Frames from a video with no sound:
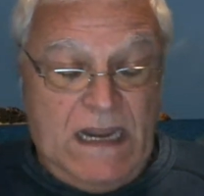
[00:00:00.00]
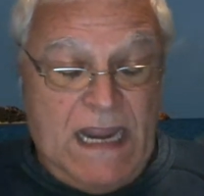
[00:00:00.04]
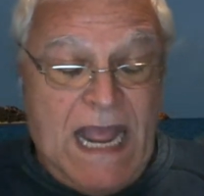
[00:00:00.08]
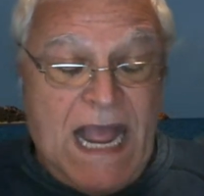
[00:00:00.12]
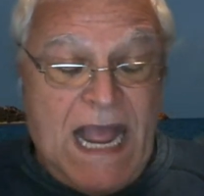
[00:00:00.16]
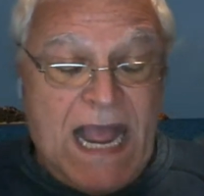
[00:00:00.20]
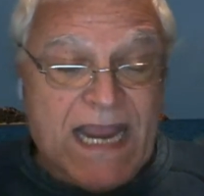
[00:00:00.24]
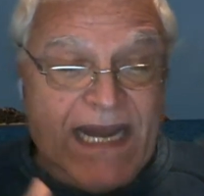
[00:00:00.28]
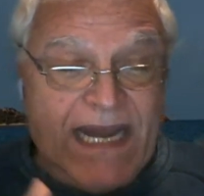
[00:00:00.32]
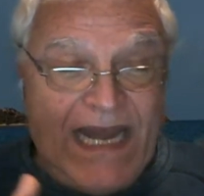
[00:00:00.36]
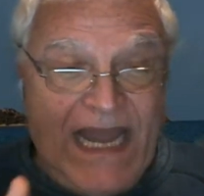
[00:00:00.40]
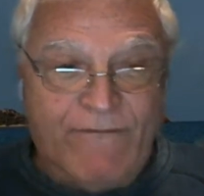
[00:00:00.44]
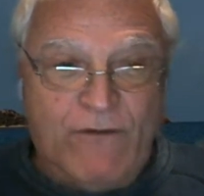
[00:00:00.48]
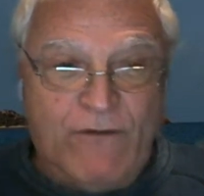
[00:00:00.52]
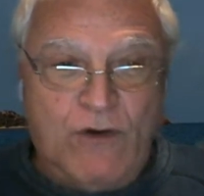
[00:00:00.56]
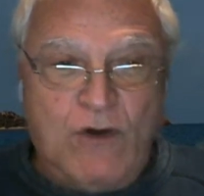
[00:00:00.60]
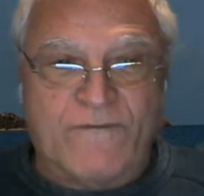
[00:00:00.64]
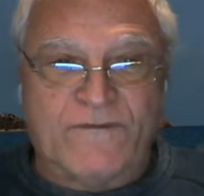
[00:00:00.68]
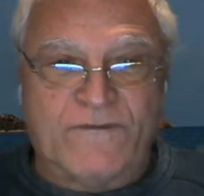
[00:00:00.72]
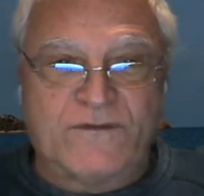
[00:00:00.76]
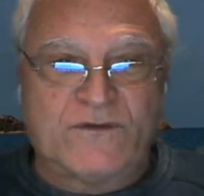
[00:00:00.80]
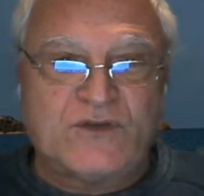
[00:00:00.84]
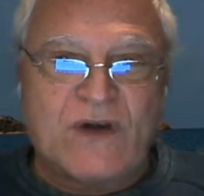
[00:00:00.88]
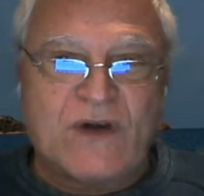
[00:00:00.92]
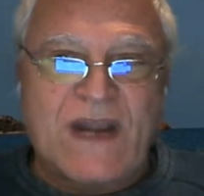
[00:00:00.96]
high level
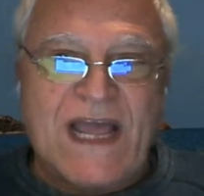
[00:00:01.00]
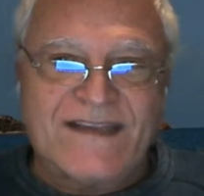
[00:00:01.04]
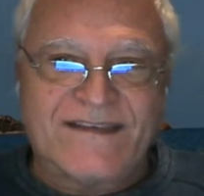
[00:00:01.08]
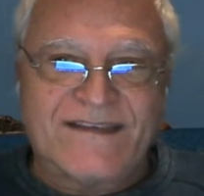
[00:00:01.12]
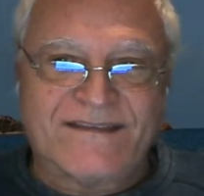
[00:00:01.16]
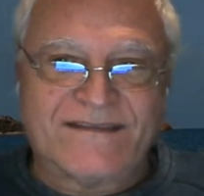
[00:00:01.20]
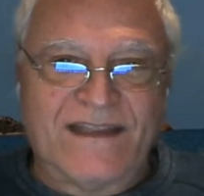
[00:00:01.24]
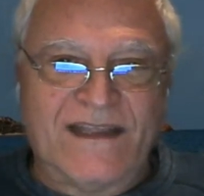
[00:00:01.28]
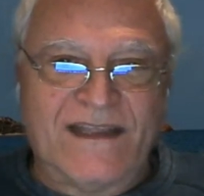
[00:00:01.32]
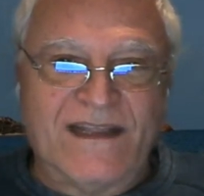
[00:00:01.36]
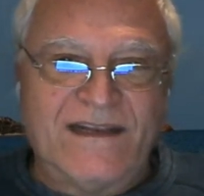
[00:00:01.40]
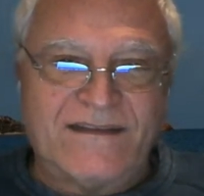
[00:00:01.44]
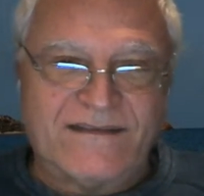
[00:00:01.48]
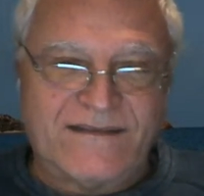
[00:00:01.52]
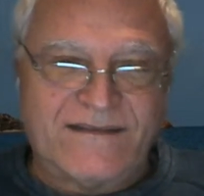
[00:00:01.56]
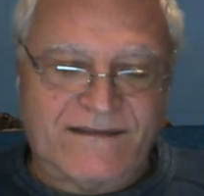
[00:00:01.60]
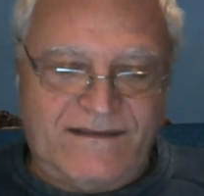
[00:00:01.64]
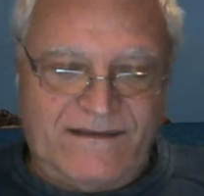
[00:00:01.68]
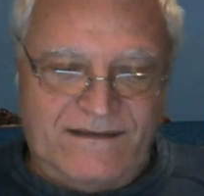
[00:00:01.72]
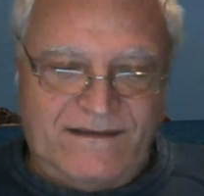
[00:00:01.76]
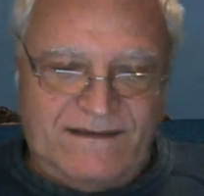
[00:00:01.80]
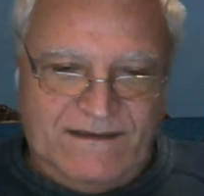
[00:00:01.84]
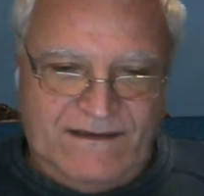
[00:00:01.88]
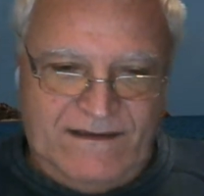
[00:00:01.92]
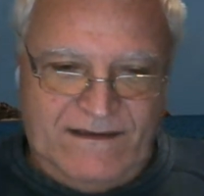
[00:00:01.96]
of trust
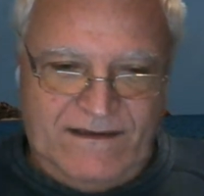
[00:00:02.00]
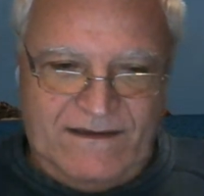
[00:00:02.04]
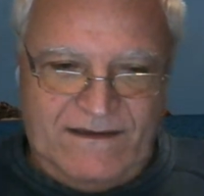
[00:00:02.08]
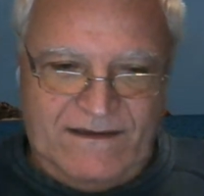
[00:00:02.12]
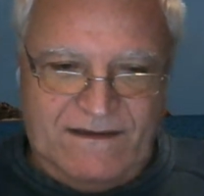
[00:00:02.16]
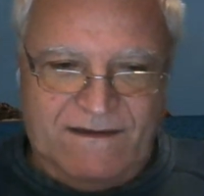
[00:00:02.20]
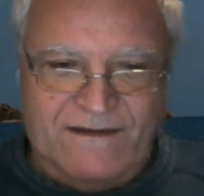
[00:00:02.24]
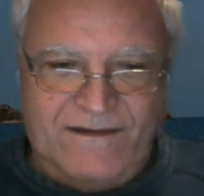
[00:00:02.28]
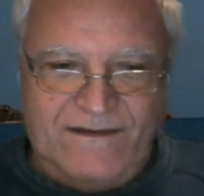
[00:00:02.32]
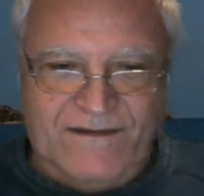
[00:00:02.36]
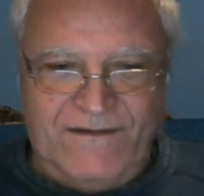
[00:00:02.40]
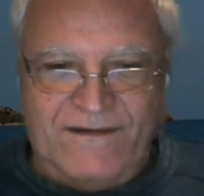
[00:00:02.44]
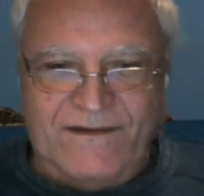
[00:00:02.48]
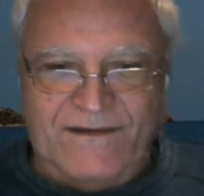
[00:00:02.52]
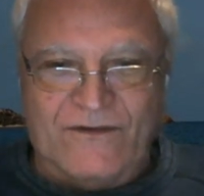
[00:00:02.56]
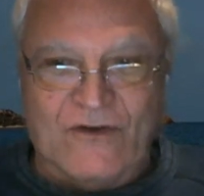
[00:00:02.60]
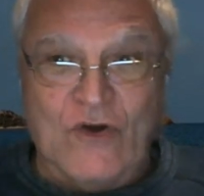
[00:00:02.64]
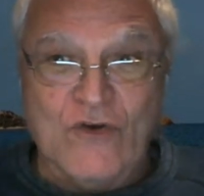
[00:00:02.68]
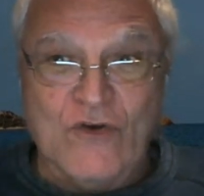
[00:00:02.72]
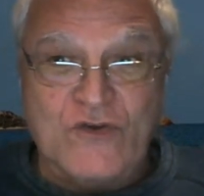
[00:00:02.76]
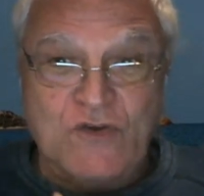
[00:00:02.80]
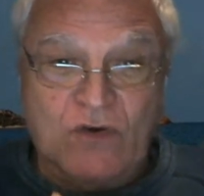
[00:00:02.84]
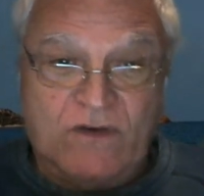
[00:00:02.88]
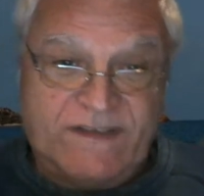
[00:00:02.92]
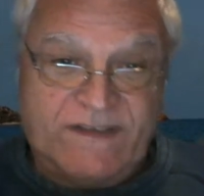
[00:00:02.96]

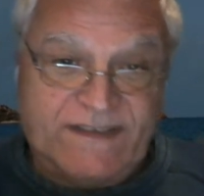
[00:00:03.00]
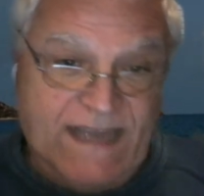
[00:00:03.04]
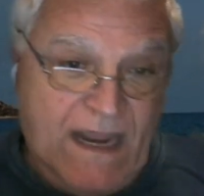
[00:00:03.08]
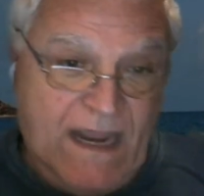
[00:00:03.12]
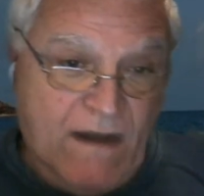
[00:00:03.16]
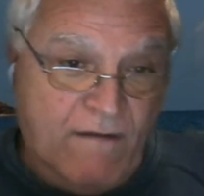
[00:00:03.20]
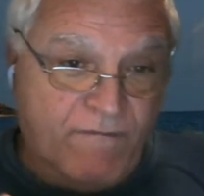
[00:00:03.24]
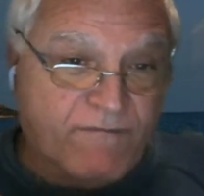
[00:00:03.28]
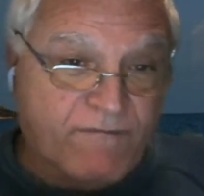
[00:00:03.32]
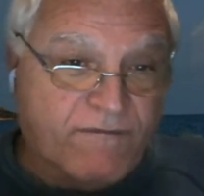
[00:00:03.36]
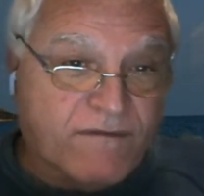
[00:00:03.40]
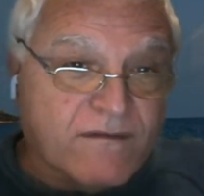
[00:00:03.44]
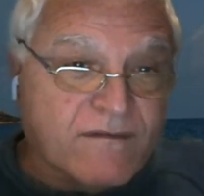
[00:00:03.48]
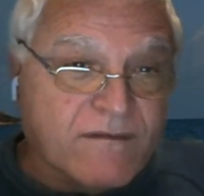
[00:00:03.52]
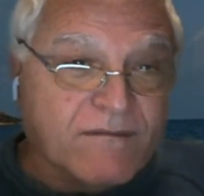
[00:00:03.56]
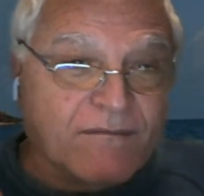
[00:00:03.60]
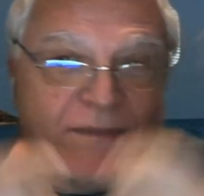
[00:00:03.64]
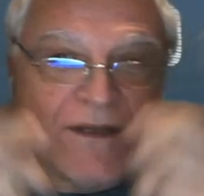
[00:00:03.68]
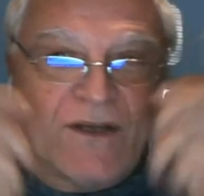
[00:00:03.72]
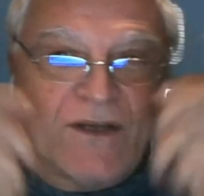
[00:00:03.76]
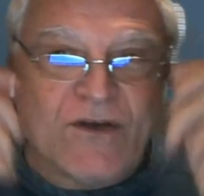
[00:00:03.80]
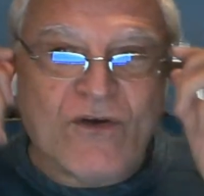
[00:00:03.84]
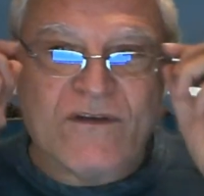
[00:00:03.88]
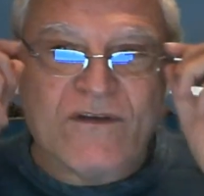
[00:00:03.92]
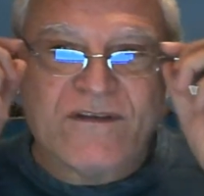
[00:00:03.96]
on yourself,
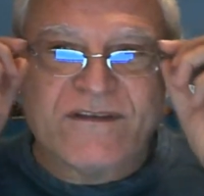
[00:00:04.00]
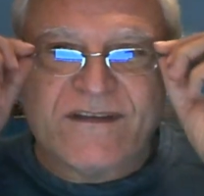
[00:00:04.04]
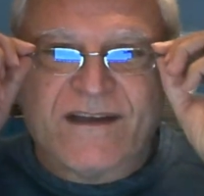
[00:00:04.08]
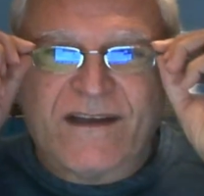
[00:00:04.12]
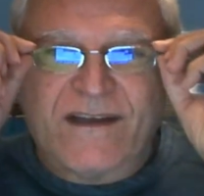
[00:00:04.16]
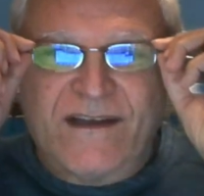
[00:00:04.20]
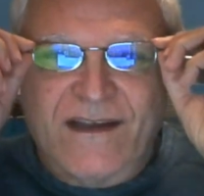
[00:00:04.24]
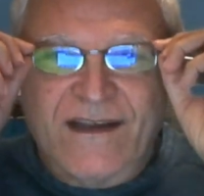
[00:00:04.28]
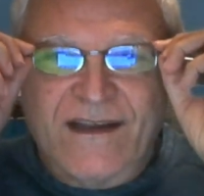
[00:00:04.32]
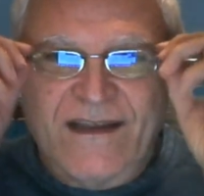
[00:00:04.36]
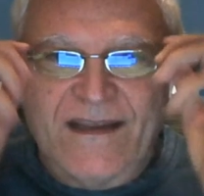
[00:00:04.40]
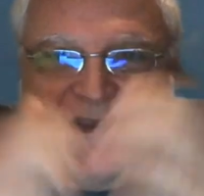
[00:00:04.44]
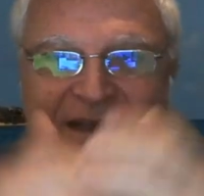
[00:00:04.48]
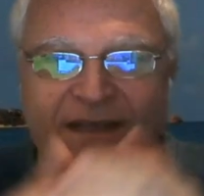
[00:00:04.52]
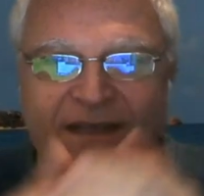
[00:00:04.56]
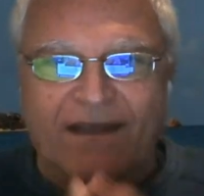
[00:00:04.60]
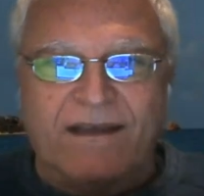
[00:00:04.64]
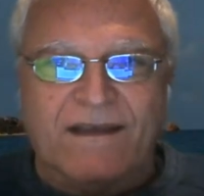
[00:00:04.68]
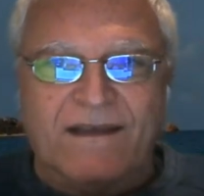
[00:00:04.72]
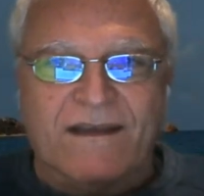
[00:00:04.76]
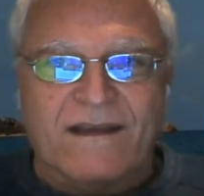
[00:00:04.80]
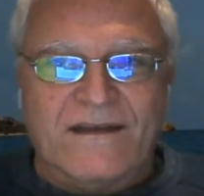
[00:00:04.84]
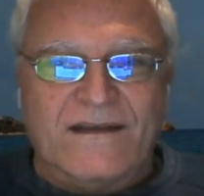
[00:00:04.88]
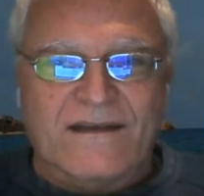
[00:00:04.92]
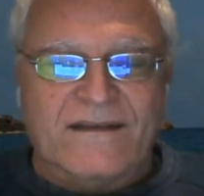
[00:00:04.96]
because
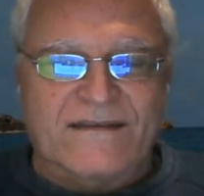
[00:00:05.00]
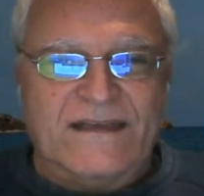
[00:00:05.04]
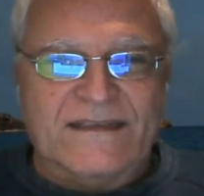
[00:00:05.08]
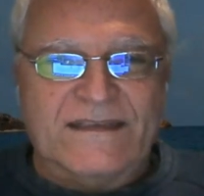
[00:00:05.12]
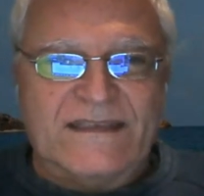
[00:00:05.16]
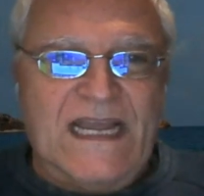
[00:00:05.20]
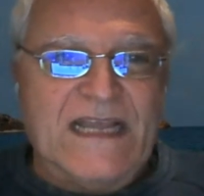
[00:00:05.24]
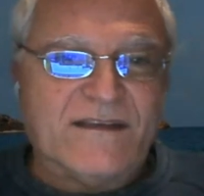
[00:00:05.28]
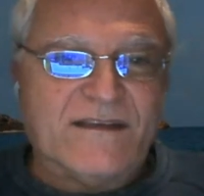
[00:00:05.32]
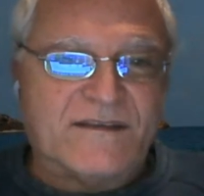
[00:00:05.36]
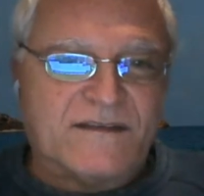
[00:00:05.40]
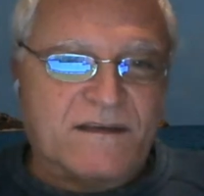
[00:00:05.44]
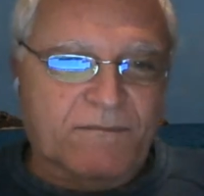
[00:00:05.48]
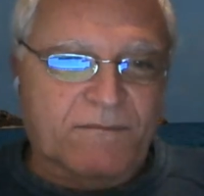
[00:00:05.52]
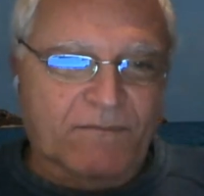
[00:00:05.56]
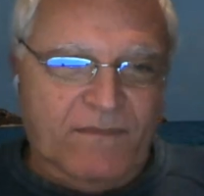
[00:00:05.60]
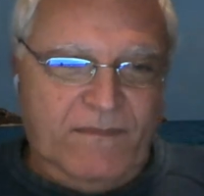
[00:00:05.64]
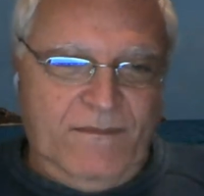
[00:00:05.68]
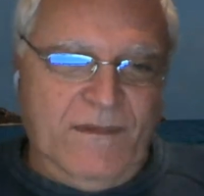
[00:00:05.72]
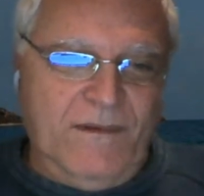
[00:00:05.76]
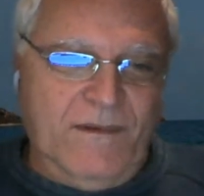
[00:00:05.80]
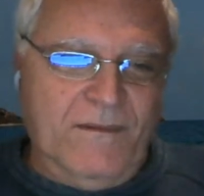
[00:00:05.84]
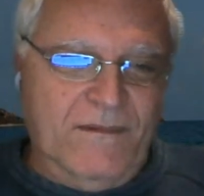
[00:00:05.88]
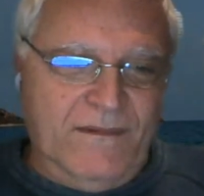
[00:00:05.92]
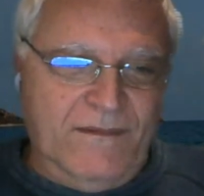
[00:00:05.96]
sometimes
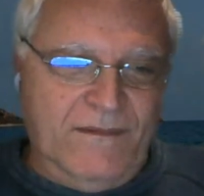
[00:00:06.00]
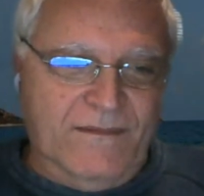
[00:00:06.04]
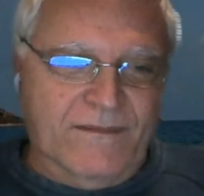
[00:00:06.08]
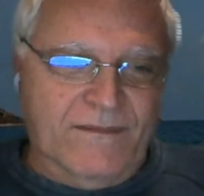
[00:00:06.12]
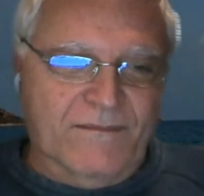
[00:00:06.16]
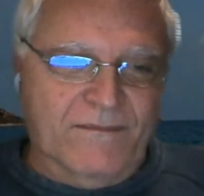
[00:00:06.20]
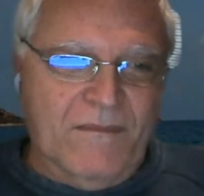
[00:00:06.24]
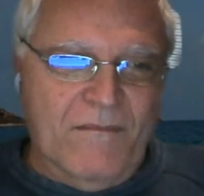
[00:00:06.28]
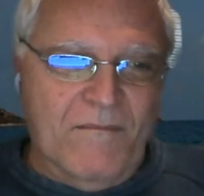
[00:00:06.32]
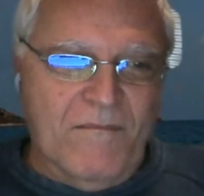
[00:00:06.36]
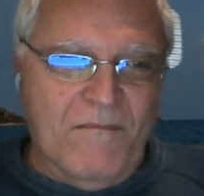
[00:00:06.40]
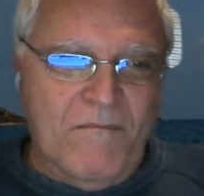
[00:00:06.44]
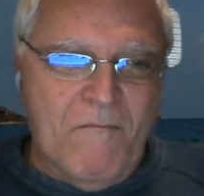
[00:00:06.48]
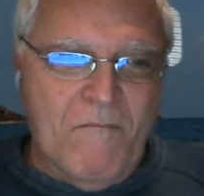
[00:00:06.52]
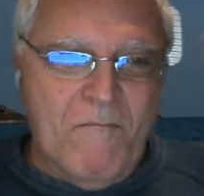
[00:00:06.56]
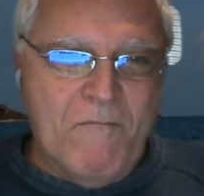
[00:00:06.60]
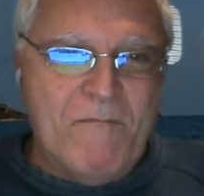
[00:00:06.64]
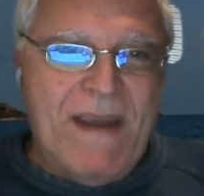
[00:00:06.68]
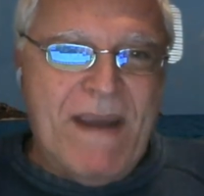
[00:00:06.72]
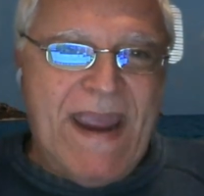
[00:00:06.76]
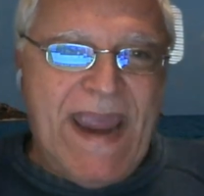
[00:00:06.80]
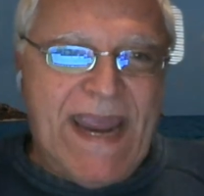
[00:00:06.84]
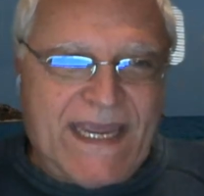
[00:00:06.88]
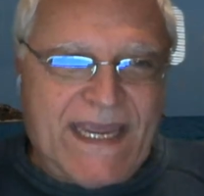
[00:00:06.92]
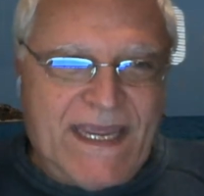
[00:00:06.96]

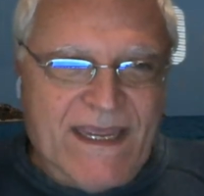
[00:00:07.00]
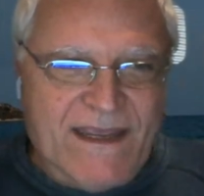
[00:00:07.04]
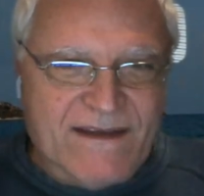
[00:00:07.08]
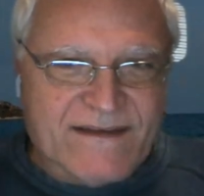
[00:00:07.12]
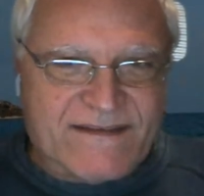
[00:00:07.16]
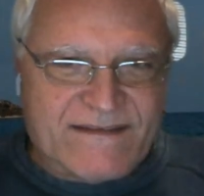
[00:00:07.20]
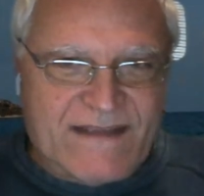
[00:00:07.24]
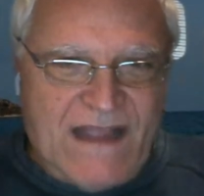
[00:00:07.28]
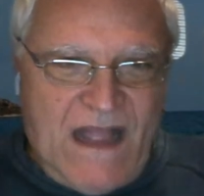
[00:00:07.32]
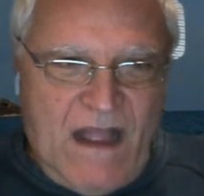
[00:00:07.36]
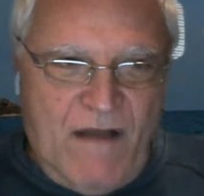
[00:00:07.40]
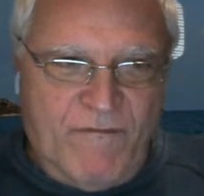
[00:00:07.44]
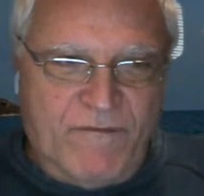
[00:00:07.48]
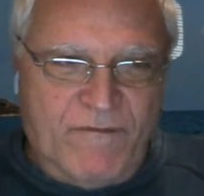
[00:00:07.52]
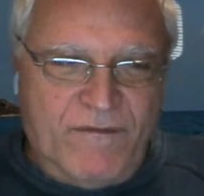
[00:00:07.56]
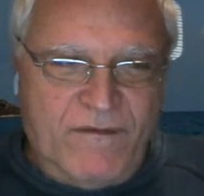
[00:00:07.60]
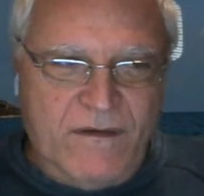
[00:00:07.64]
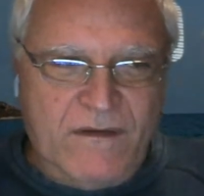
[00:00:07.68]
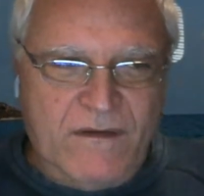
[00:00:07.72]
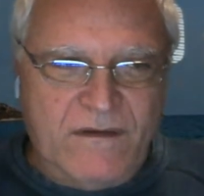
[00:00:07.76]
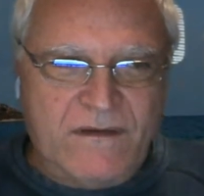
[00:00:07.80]
making stuff